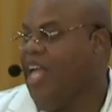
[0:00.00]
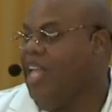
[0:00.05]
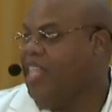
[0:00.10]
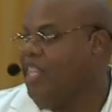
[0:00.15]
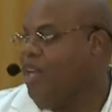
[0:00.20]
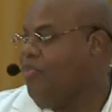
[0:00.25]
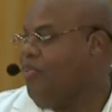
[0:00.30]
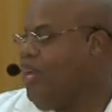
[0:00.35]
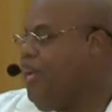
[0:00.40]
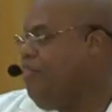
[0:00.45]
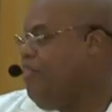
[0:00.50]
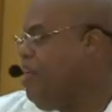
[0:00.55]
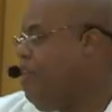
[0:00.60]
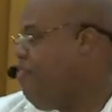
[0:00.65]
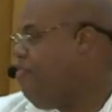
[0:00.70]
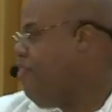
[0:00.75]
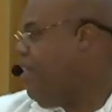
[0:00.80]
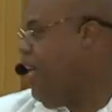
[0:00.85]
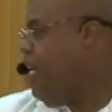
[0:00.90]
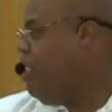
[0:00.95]
That whatever you
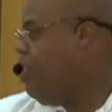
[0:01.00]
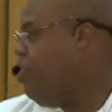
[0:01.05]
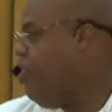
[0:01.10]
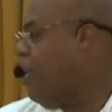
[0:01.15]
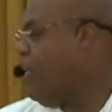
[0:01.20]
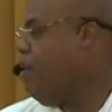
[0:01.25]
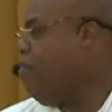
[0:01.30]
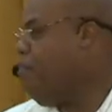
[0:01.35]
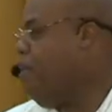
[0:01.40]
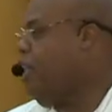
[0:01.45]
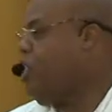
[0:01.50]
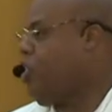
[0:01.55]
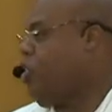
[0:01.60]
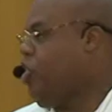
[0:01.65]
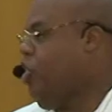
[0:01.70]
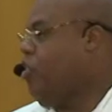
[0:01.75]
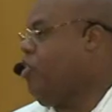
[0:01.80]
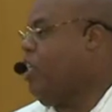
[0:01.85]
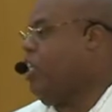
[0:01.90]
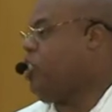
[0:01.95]
face, you got to make
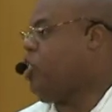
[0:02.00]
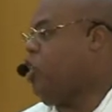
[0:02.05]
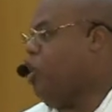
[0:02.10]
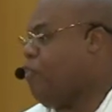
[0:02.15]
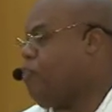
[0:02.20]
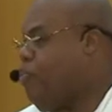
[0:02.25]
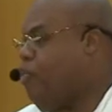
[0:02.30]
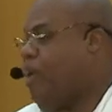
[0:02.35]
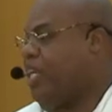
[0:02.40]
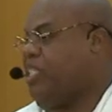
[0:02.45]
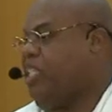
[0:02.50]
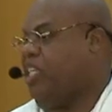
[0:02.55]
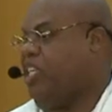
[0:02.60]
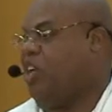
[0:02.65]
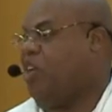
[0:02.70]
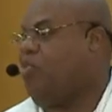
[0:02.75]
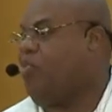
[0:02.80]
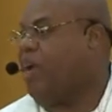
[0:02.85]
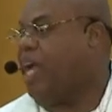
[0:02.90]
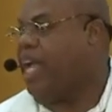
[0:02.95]
sure that you're pressing
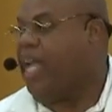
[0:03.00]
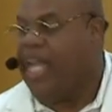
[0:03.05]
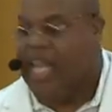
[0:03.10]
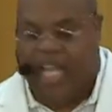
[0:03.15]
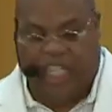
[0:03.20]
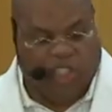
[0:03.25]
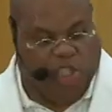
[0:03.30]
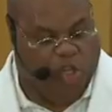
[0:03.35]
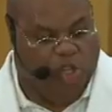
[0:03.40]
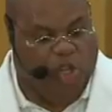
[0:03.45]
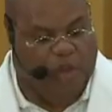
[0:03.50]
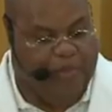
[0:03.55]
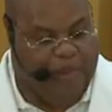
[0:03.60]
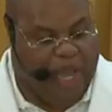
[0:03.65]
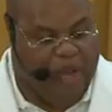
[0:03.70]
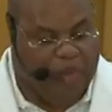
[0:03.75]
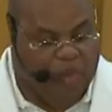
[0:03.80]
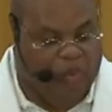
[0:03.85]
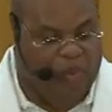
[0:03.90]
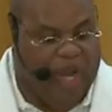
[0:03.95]
your way so you
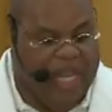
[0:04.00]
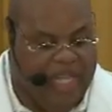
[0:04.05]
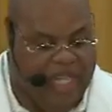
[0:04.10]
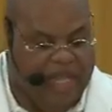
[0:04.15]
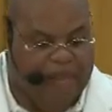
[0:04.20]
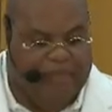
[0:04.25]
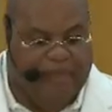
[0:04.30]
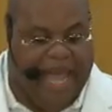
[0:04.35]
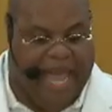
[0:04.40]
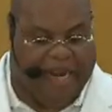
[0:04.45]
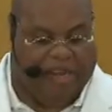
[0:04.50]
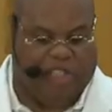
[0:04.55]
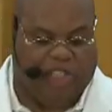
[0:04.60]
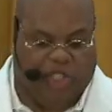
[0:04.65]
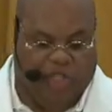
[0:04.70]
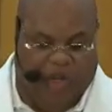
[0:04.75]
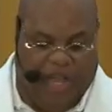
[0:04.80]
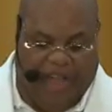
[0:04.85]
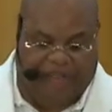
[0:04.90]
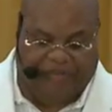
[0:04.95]
might win the
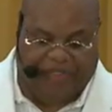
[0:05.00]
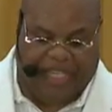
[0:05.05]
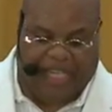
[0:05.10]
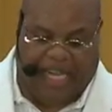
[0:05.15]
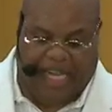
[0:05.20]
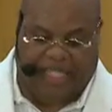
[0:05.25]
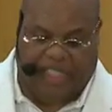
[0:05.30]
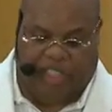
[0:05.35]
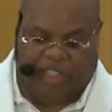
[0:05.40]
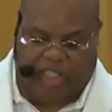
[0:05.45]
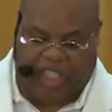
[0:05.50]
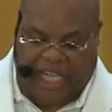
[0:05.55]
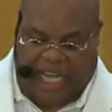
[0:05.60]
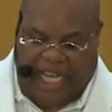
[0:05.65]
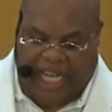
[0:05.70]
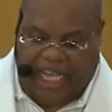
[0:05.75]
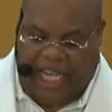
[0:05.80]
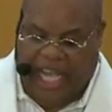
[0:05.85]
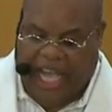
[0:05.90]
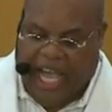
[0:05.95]
battles you have to
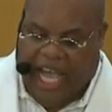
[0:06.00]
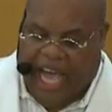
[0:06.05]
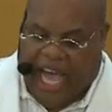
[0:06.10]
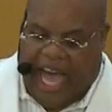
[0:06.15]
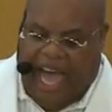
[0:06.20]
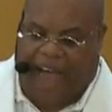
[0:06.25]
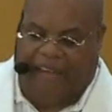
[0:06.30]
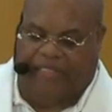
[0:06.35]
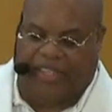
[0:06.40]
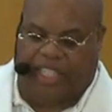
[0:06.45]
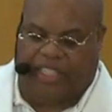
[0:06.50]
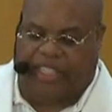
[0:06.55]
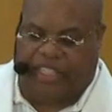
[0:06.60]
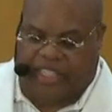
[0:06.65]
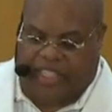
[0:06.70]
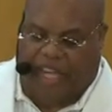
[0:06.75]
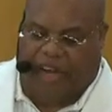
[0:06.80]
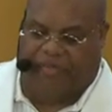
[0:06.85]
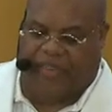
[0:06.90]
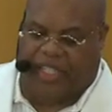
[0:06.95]
undertake. I've
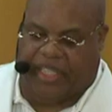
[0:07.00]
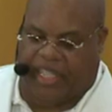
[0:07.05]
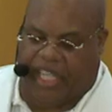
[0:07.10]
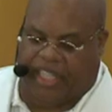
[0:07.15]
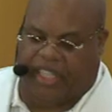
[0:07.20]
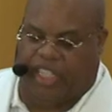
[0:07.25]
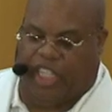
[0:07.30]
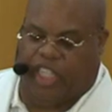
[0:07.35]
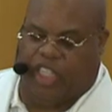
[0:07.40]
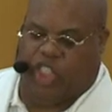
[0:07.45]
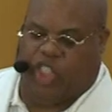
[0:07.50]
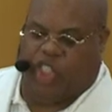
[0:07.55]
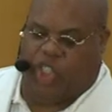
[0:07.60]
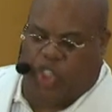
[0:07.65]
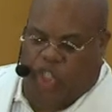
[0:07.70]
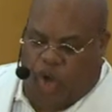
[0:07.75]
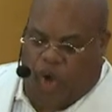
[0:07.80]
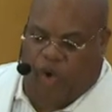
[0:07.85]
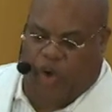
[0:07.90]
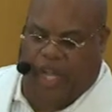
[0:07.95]
discovered that the
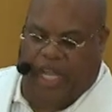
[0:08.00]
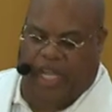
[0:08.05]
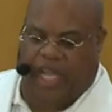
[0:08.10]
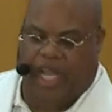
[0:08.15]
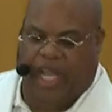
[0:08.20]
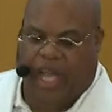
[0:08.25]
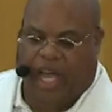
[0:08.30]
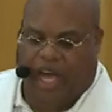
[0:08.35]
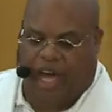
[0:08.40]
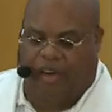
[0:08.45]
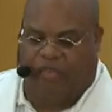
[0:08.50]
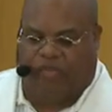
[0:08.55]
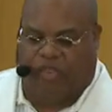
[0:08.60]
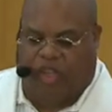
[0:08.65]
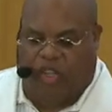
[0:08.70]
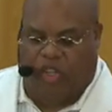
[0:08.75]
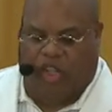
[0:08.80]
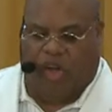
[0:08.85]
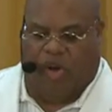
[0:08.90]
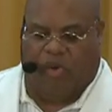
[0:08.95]
joy of
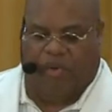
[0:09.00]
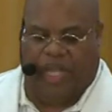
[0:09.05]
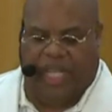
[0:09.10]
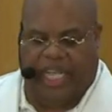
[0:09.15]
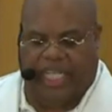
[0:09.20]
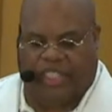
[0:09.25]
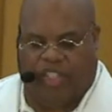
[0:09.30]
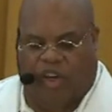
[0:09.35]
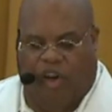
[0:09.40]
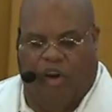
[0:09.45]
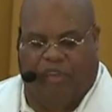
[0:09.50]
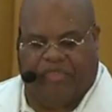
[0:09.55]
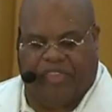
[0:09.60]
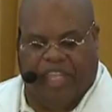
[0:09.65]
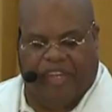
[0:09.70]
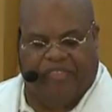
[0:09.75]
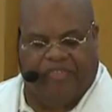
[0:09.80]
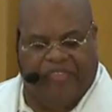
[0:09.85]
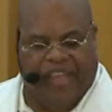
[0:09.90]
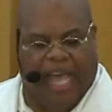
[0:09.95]
glory is
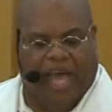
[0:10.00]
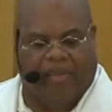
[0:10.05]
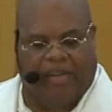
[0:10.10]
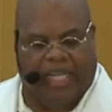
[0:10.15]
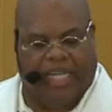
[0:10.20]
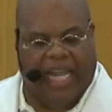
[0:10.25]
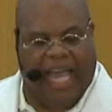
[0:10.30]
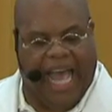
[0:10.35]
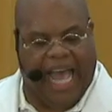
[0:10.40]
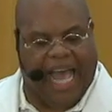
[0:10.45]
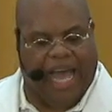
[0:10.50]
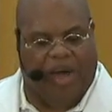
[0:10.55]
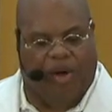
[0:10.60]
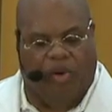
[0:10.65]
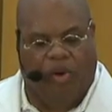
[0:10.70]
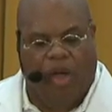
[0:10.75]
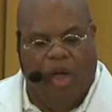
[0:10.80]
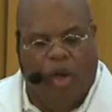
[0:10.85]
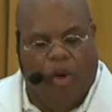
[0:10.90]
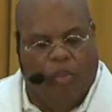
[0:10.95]
often found in
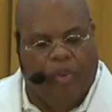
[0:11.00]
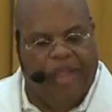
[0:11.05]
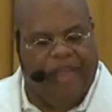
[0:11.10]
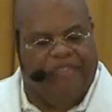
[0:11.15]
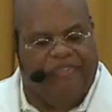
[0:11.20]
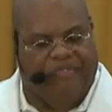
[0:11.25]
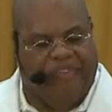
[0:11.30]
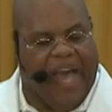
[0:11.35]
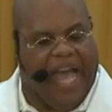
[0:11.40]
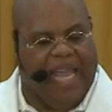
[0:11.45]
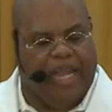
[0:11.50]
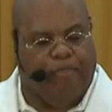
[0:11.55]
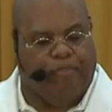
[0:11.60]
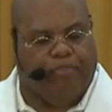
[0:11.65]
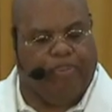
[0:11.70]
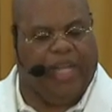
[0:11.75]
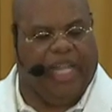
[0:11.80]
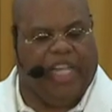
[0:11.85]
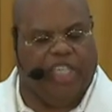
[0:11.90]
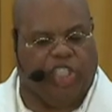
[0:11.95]
how we find
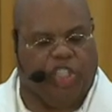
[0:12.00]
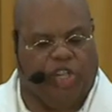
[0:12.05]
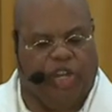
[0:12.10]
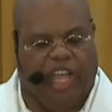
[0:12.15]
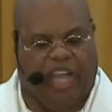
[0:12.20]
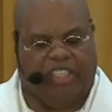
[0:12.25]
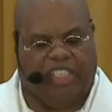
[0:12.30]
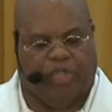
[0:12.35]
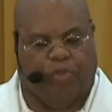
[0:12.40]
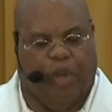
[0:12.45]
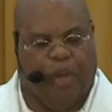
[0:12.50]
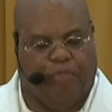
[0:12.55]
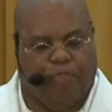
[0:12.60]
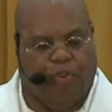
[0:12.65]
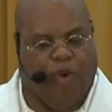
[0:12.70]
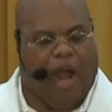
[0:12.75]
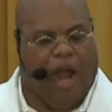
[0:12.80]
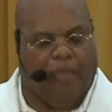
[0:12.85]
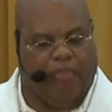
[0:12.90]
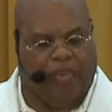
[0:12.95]
pleasure as we
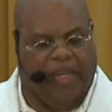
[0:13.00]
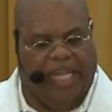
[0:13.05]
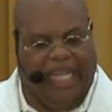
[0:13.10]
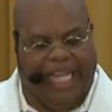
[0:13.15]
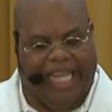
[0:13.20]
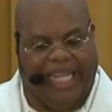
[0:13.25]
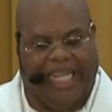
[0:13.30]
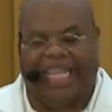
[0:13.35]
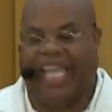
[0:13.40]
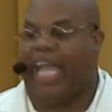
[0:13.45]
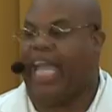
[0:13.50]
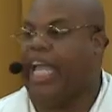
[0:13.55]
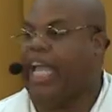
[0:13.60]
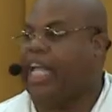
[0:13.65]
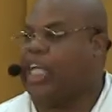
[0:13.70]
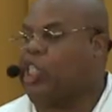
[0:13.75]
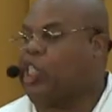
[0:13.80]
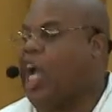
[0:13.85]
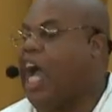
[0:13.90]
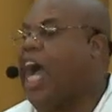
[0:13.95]
properly
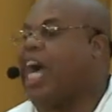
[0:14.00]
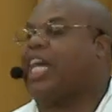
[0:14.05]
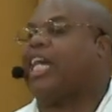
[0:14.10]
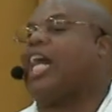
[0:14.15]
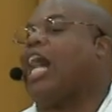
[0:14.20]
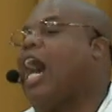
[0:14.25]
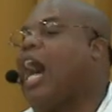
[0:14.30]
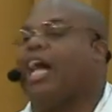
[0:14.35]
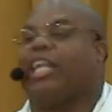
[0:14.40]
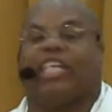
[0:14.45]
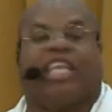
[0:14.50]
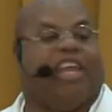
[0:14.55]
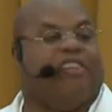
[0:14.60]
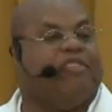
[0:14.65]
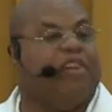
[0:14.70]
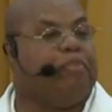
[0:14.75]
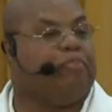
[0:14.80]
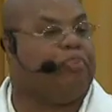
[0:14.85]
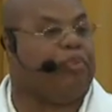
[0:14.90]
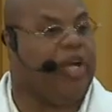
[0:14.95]
engage our
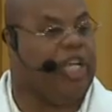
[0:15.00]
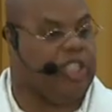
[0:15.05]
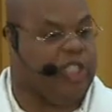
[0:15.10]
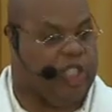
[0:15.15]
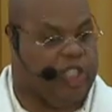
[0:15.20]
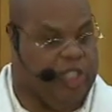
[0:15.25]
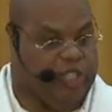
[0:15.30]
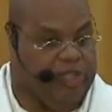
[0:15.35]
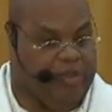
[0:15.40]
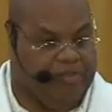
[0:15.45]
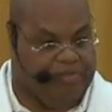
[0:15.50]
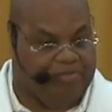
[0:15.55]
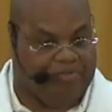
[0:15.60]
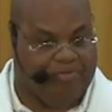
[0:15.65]
God-given pressure.